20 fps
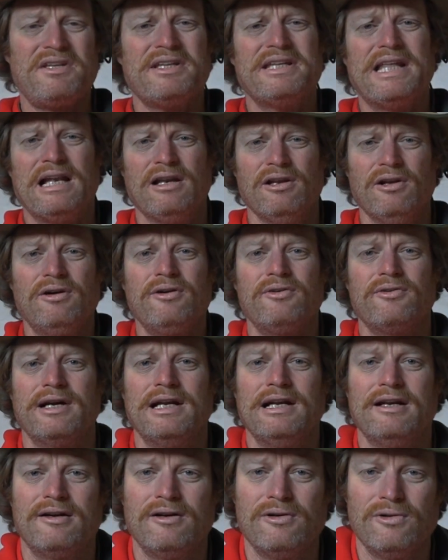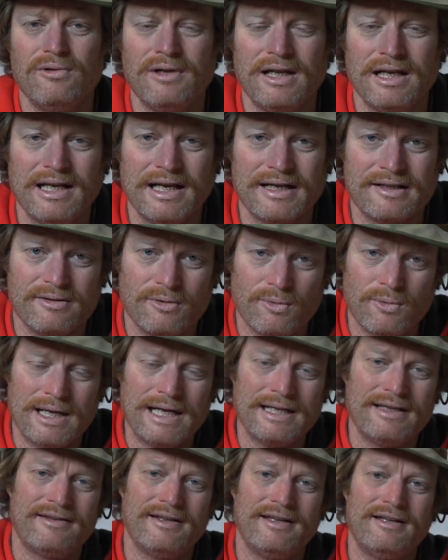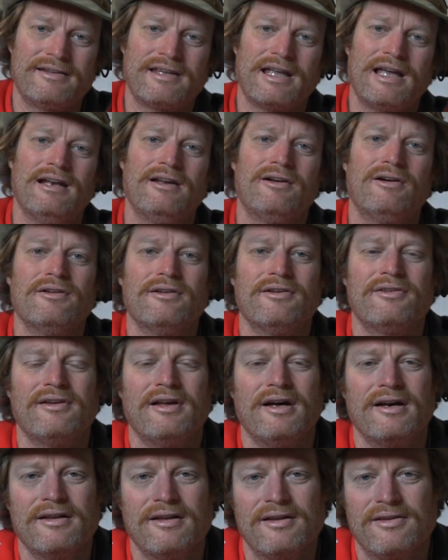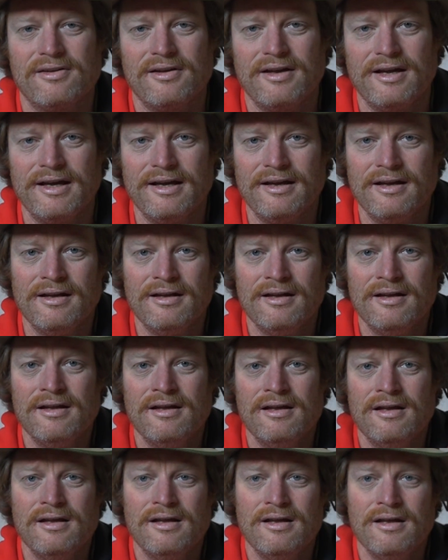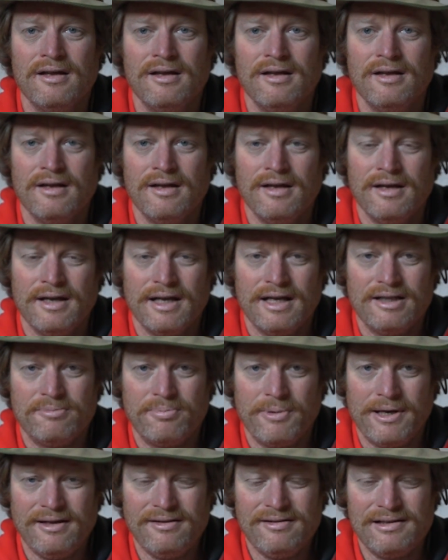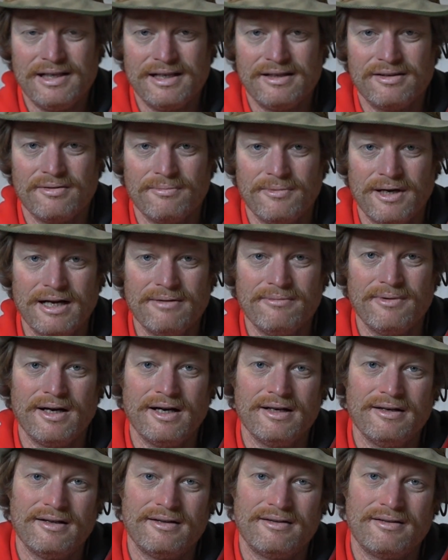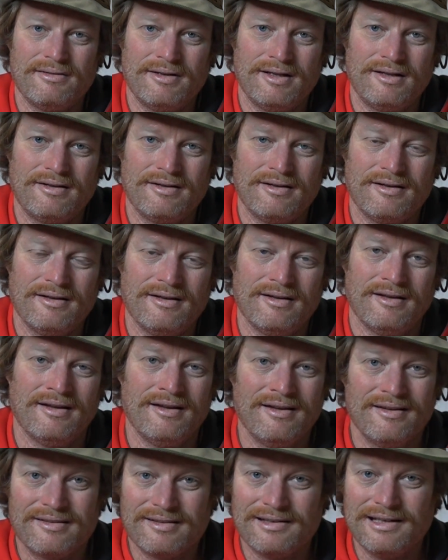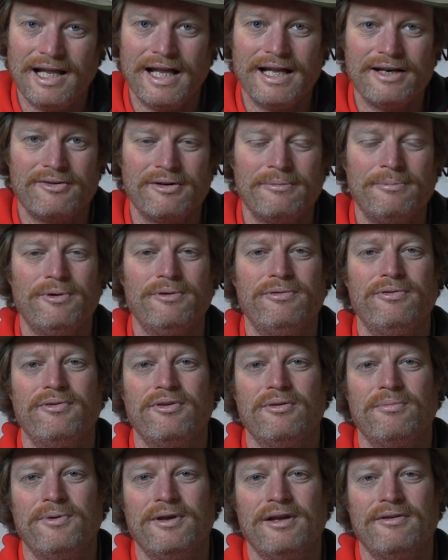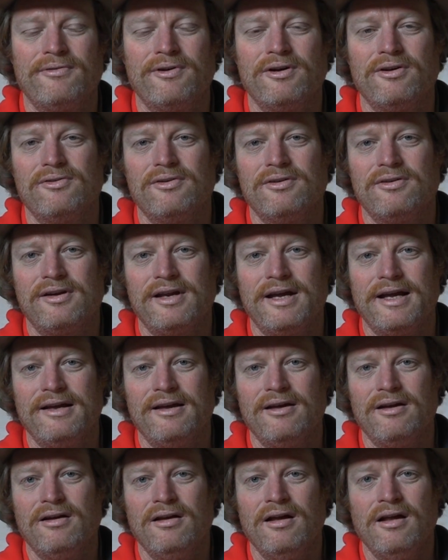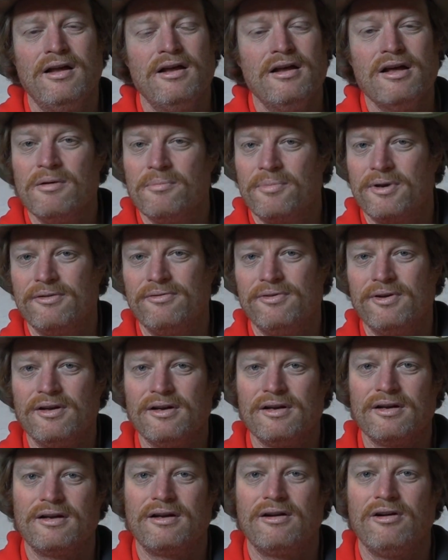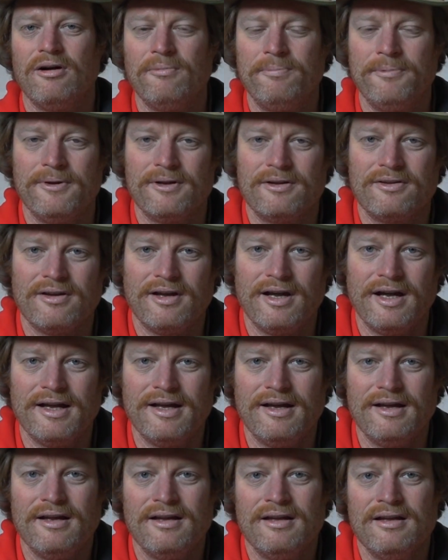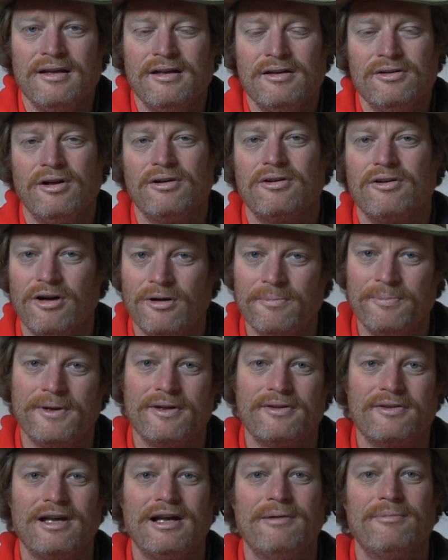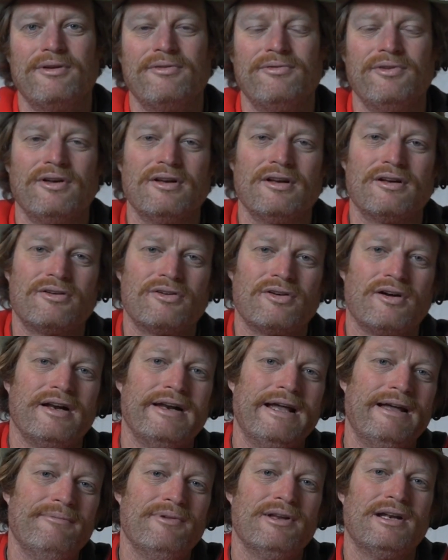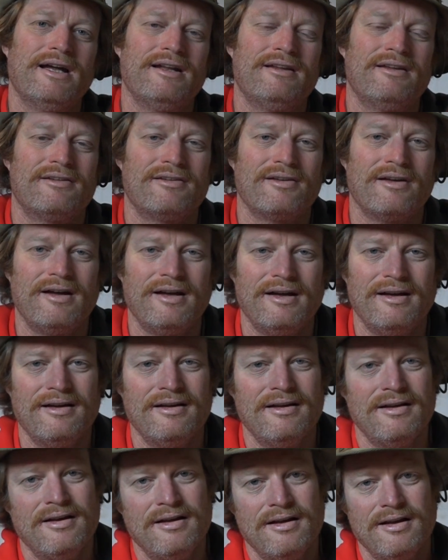They look really cool. I like the white detailing on the side of the tyre. It's basically, to my mind, it's a slight rip-off of the BF Goodridge KO. But if you're going to copy a tyre, not copy a tyre, but if you're going to try and emulate a tyre,